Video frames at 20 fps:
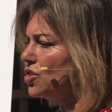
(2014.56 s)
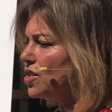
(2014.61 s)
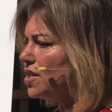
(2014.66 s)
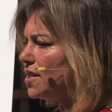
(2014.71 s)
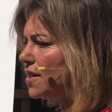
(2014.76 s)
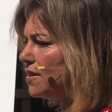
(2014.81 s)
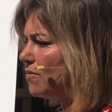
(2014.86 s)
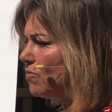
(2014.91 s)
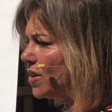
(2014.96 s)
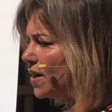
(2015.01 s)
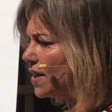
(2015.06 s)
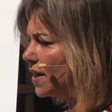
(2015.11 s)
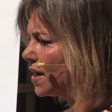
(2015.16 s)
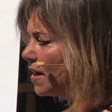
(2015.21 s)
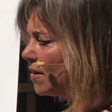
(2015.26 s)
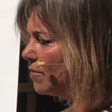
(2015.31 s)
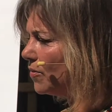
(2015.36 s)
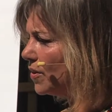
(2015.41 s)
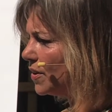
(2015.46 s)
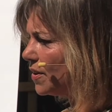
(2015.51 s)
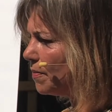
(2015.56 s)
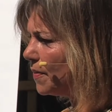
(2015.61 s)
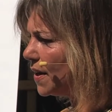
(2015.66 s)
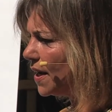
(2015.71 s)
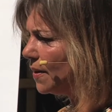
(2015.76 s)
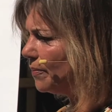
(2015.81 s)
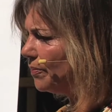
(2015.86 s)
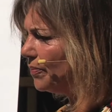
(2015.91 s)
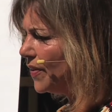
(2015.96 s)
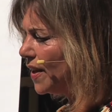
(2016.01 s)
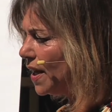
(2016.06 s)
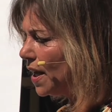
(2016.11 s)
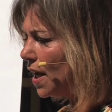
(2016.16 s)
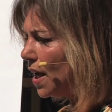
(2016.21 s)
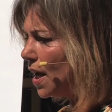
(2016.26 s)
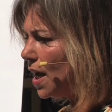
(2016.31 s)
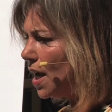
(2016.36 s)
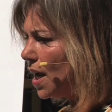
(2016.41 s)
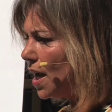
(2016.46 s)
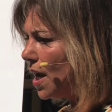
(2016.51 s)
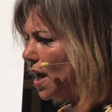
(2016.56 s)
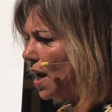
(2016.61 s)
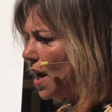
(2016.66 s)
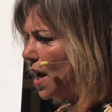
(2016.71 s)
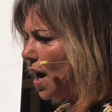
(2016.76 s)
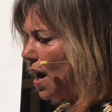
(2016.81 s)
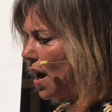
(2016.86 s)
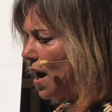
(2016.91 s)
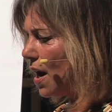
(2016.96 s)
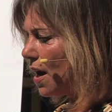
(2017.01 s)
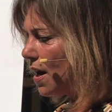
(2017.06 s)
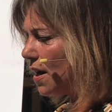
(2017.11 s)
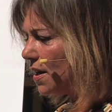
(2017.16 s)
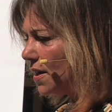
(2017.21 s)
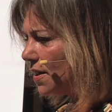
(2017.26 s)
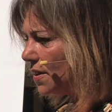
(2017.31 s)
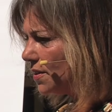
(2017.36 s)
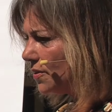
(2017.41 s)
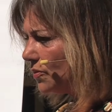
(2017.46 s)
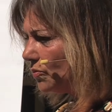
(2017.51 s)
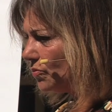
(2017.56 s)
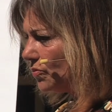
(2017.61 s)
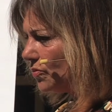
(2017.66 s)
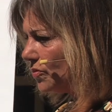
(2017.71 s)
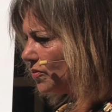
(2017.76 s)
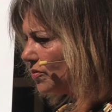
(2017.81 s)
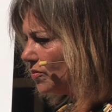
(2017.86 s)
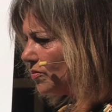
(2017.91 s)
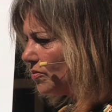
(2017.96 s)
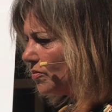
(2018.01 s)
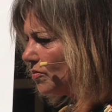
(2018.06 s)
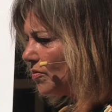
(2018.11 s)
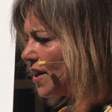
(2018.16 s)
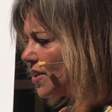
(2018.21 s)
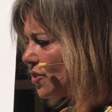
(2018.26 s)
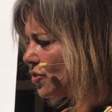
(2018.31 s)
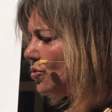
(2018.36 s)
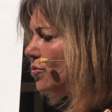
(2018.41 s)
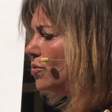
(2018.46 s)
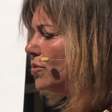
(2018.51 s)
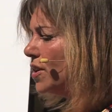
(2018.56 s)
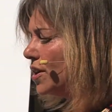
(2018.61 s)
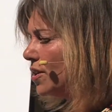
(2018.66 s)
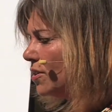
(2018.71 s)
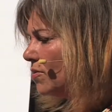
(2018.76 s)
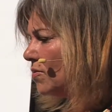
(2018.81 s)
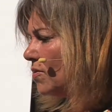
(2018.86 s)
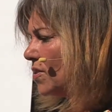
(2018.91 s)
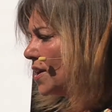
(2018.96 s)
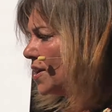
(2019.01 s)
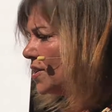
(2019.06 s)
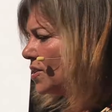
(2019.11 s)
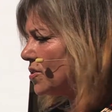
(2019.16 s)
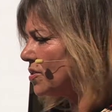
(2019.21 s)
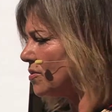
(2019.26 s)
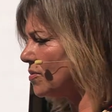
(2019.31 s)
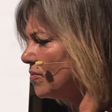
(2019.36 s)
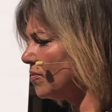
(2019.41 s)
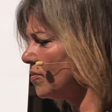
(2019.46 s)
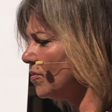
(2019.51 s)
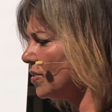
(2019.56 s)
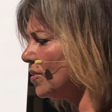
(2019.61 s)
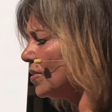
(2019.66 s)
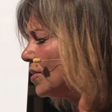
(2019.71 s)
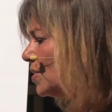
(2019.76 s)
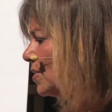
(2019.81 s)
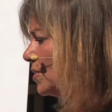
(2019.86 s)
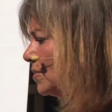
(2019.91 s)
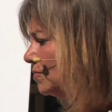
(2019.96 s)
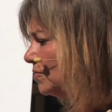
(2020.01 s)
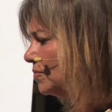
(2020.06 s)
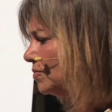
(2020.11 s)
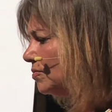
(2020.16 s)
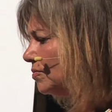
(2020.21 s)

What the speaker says: She didn't want to come with me. My two little ones were